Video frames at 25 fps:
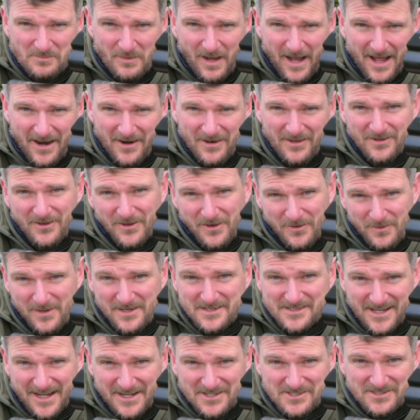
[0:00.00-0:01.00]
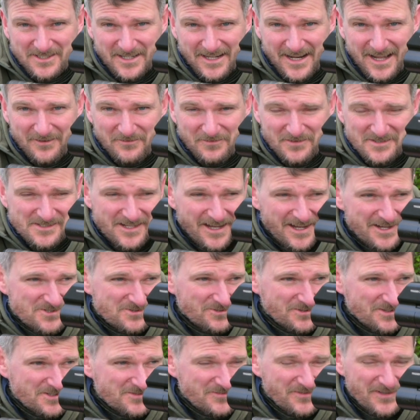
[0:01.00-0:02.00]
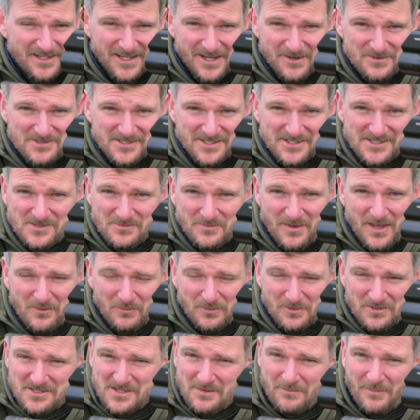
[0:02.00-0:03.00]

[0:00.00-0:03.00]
man, who is actually an advertiser on this video, said to me once,